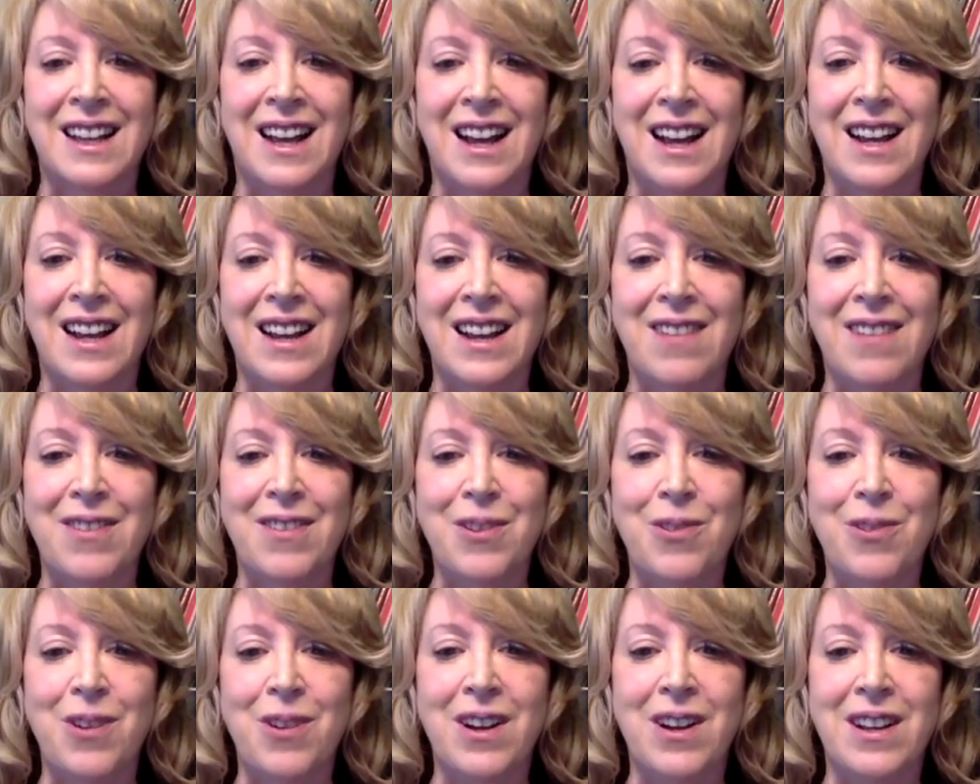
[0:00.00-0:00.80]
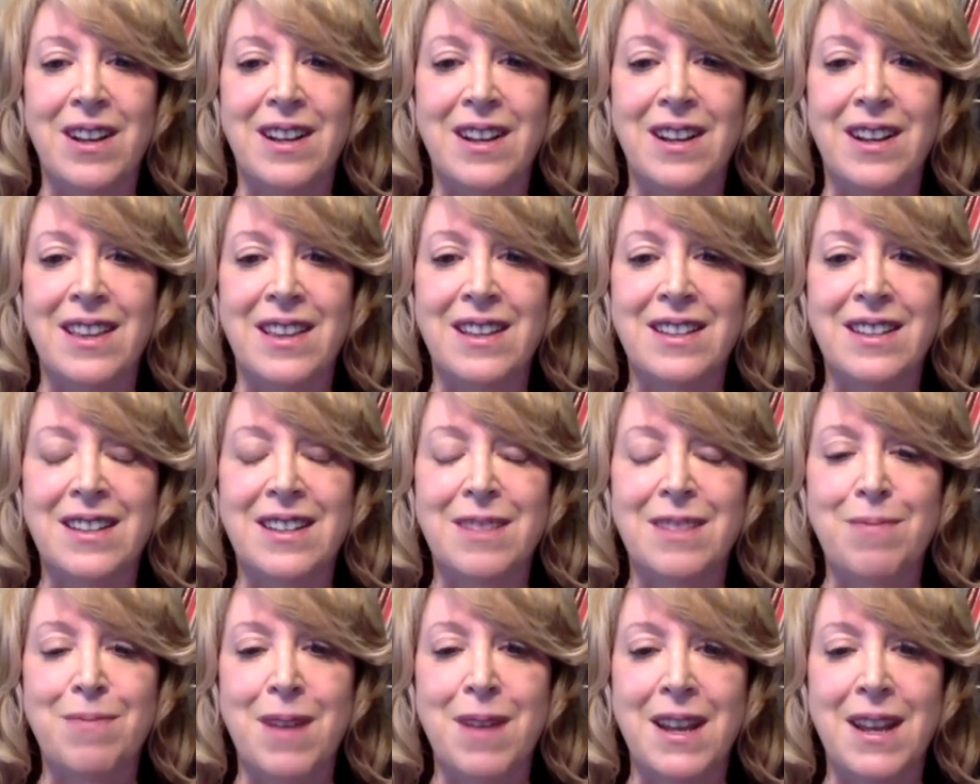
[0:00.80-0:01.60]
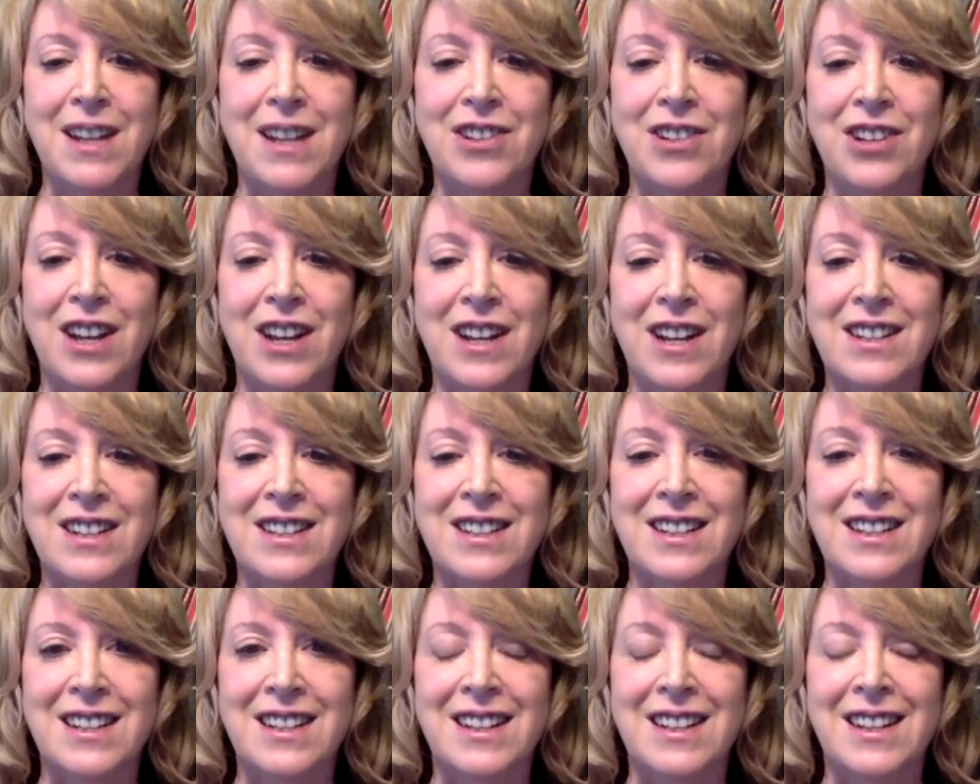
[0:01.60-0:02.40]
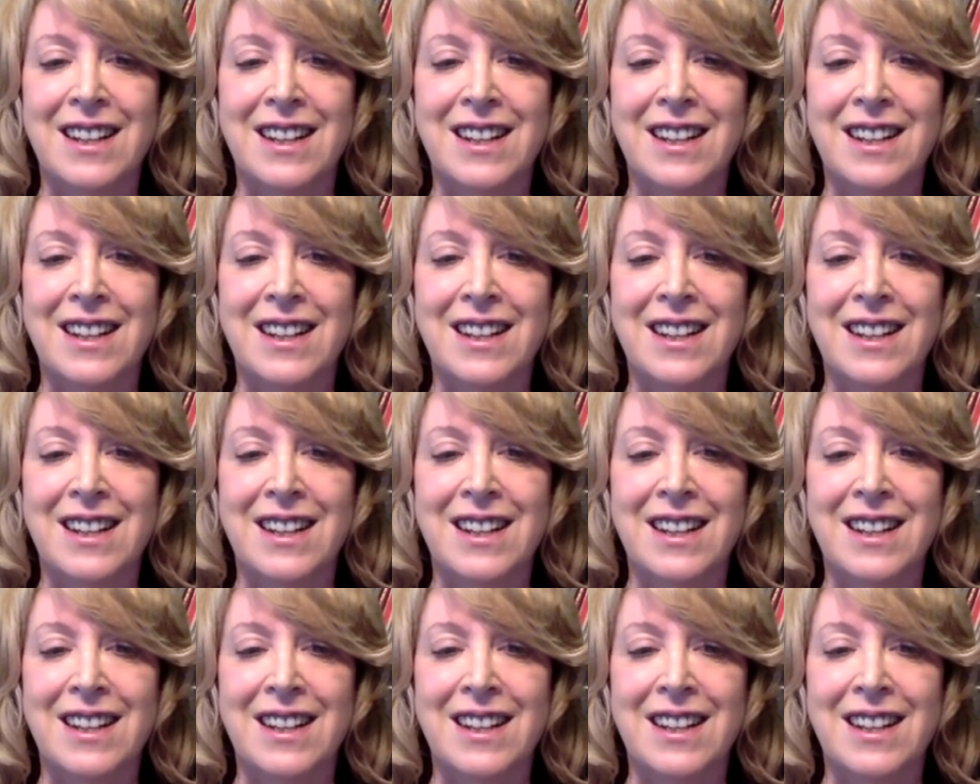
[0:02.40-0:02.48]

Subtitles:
Hi, everyone. This is Penny Jackson.